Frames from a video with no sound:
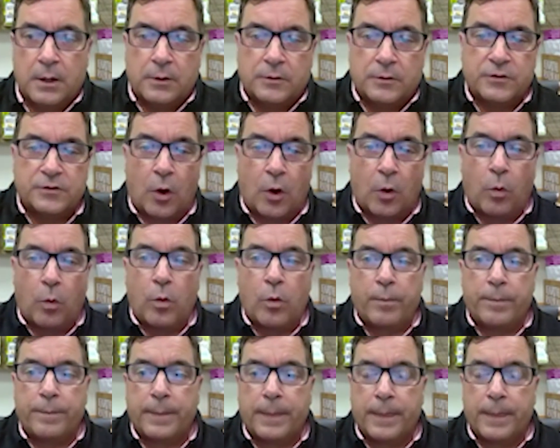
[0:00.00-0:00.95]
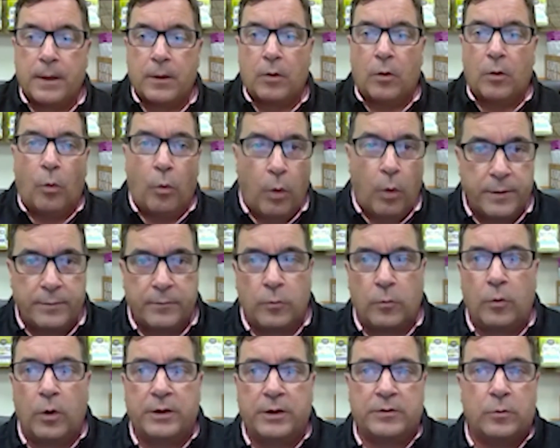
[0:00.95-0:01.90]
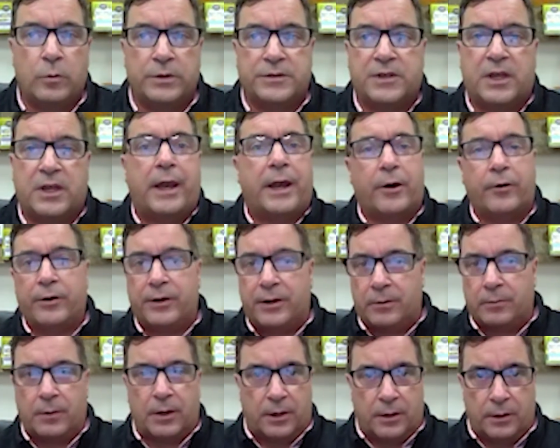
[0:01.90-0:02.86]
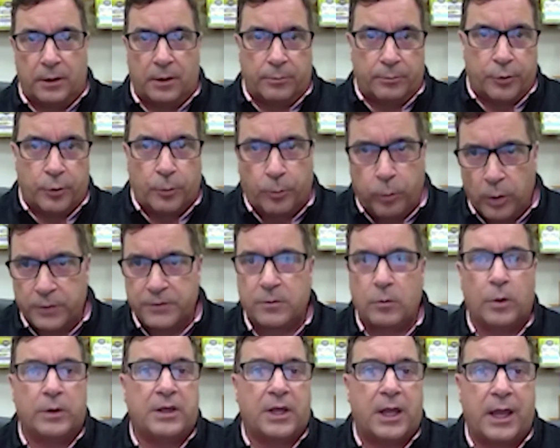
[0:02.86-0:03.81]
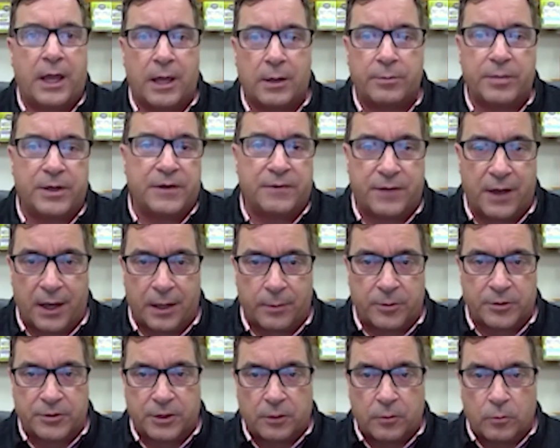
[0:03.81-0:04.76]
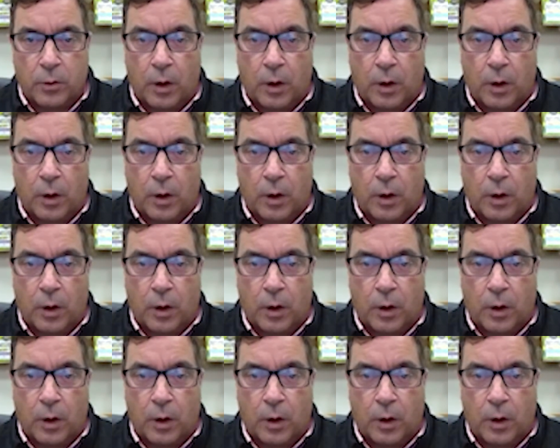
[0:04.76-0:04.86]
So, what's carried in poop? What can be damaging?